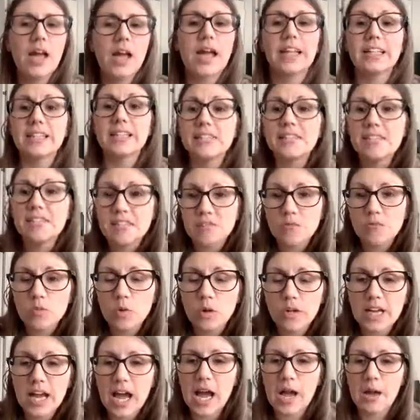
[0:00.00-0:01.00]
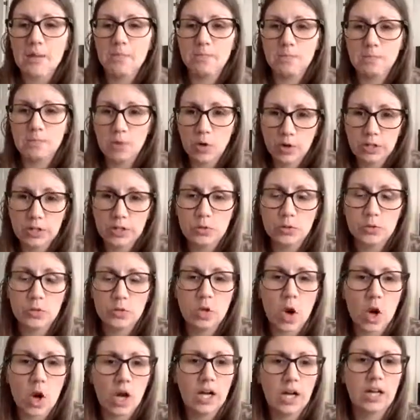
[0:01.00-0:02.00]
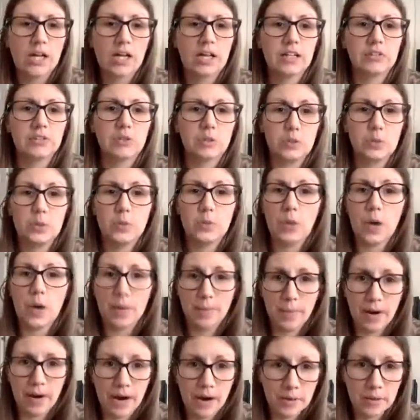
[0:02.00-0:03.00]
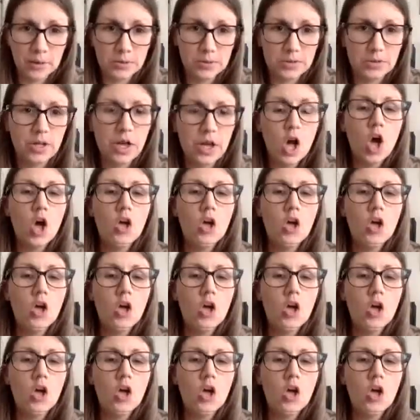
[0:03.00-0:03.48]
And this is what I'm going to talk to you about.